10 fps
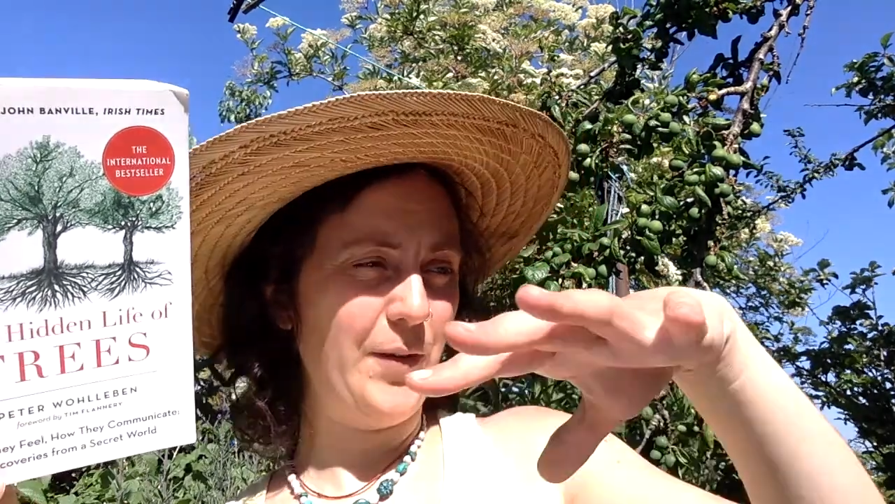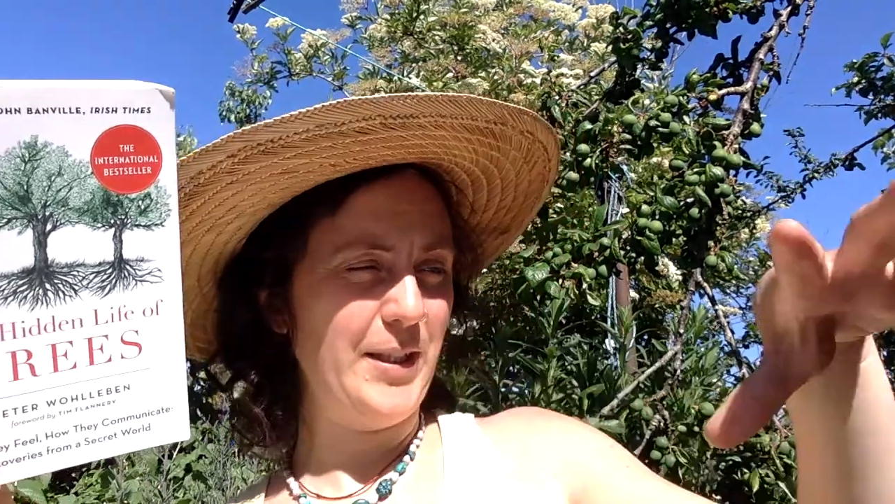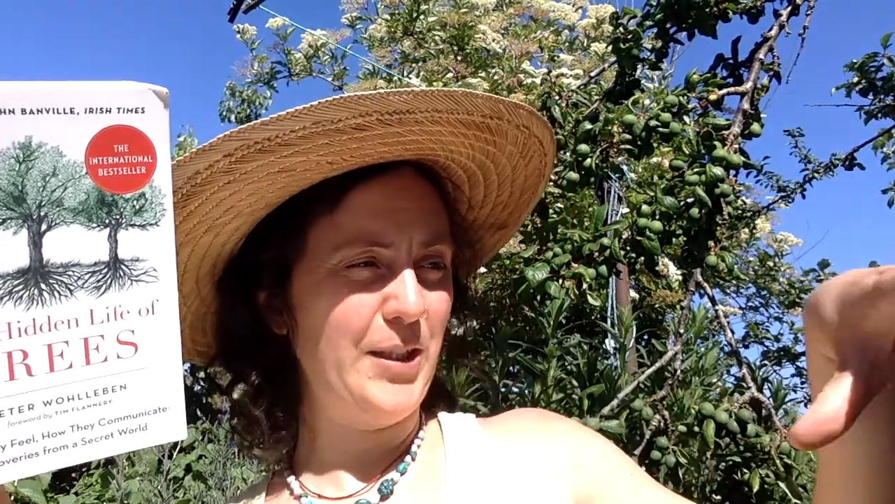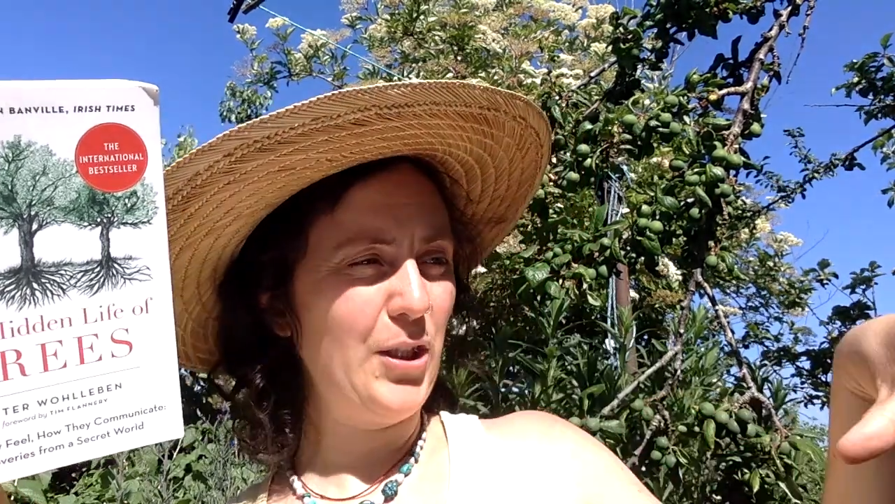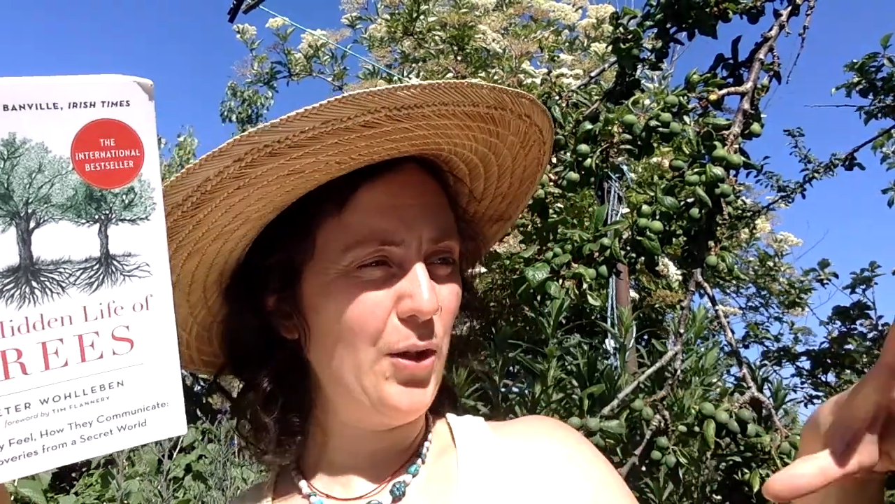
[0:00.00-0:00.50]

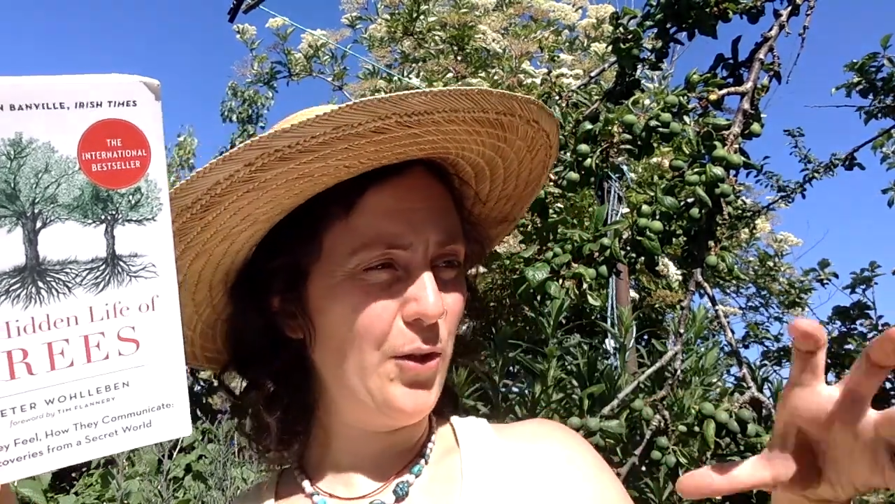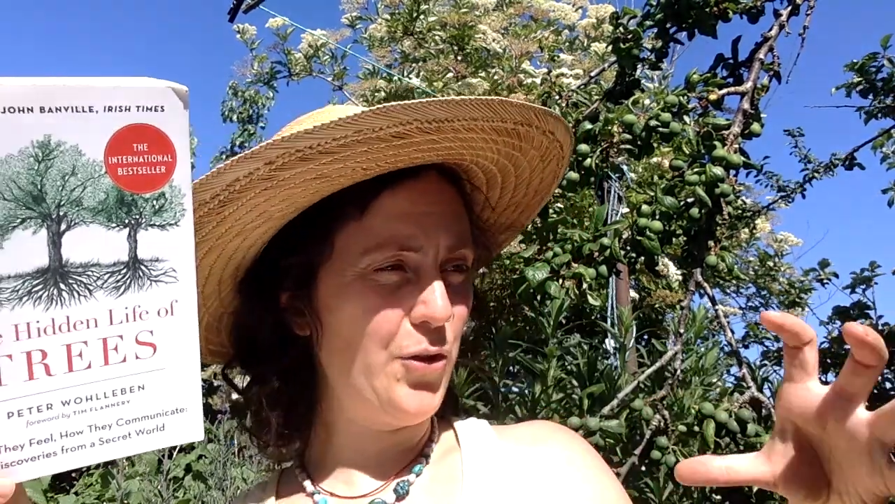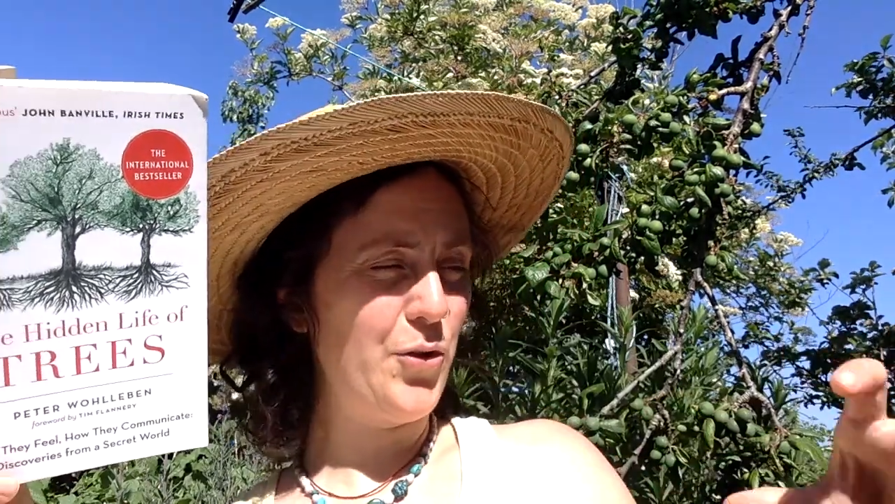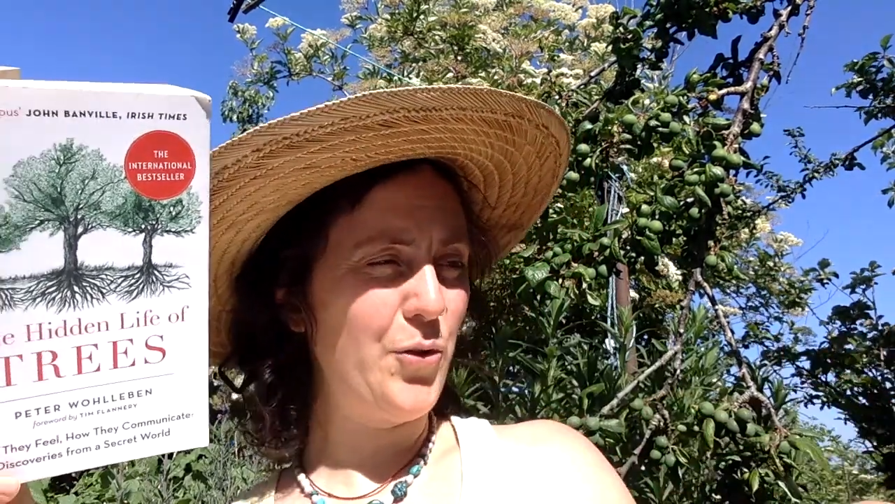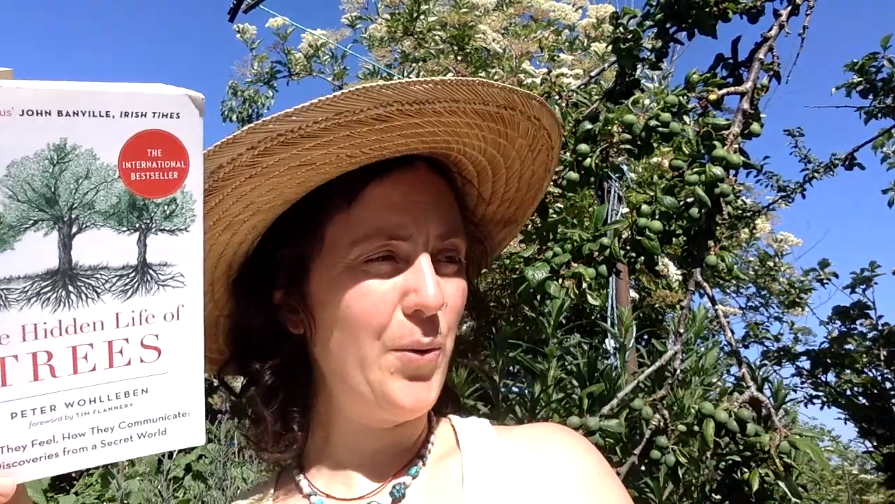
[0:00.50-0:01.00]
this
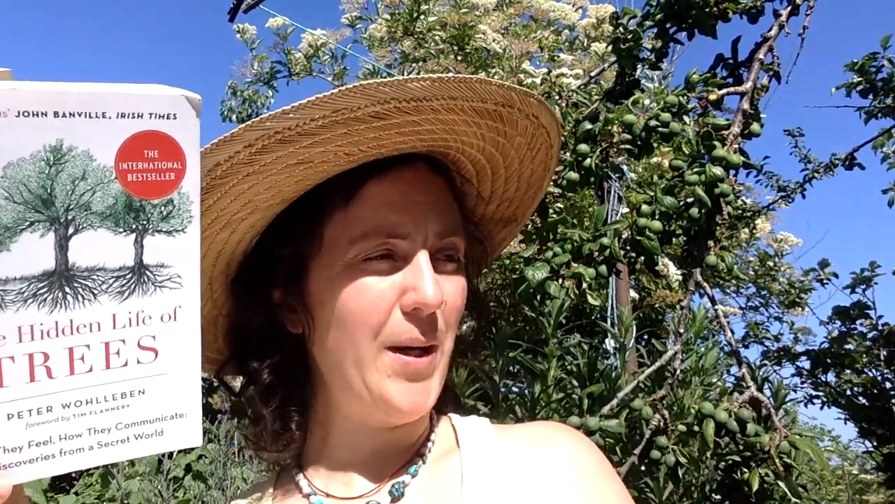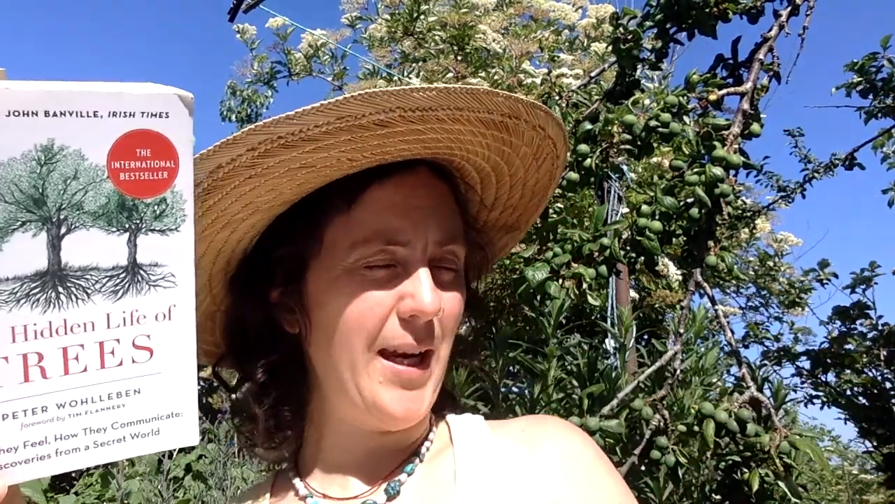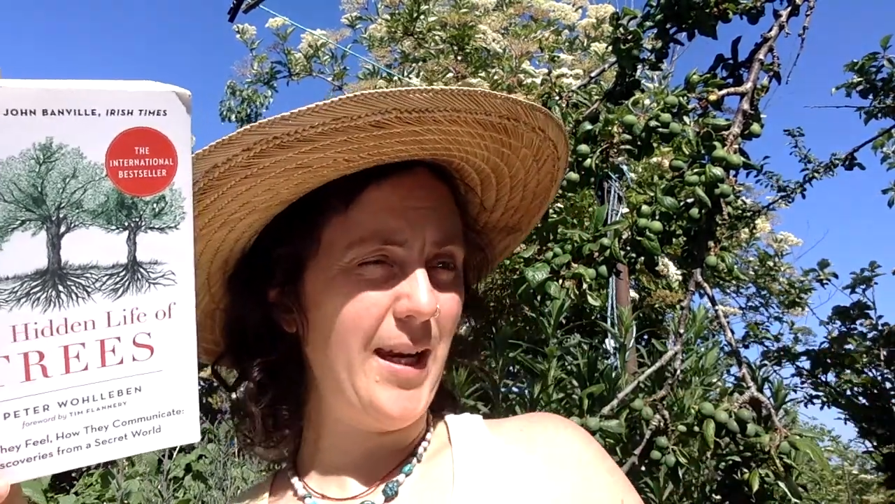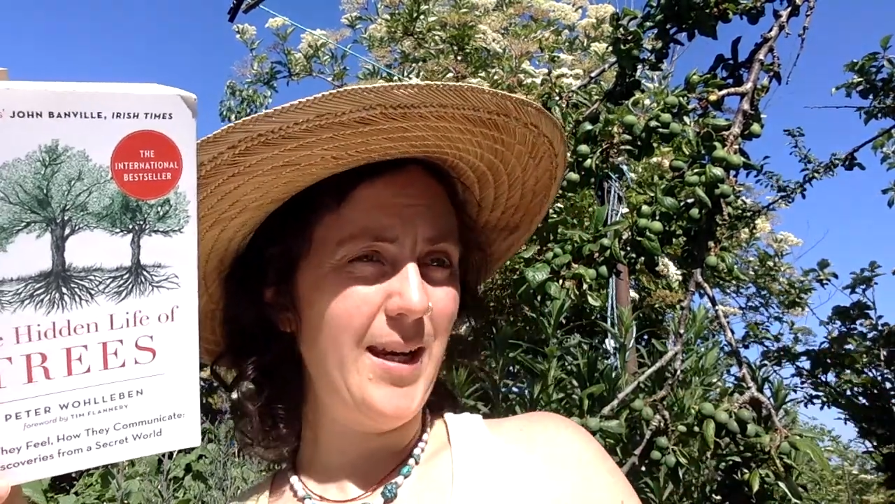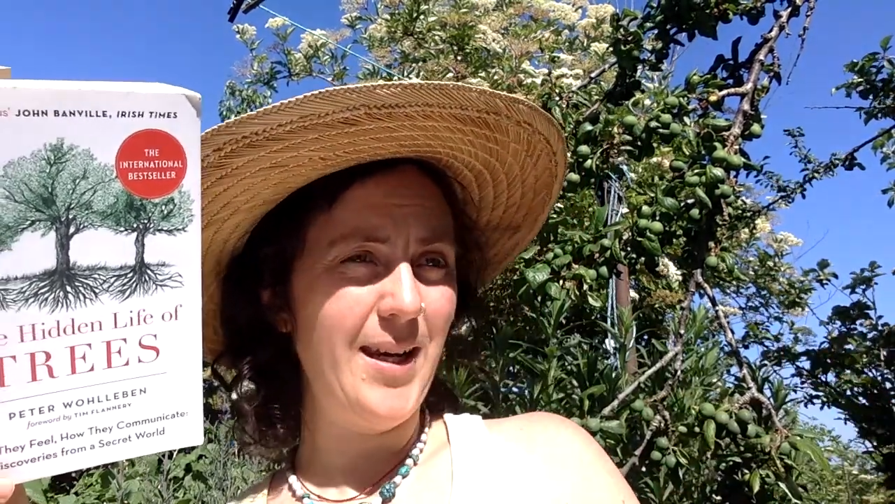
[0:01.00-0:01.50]
huge
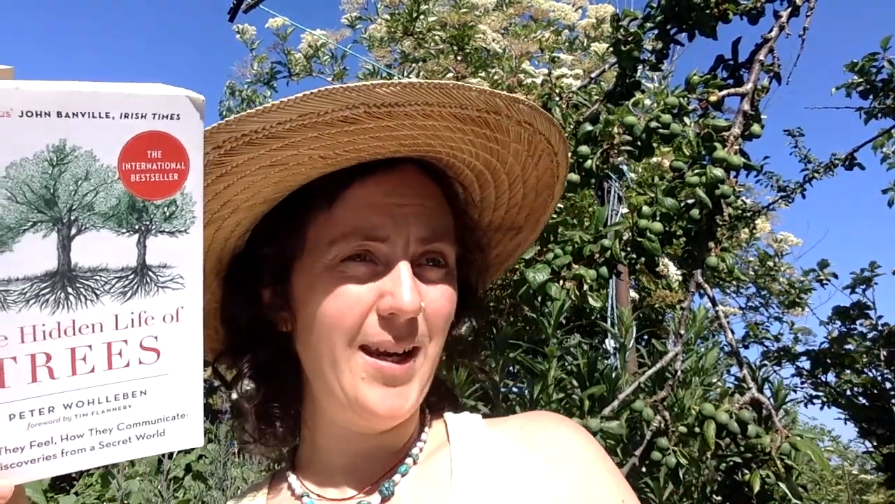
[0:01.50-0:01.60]
tree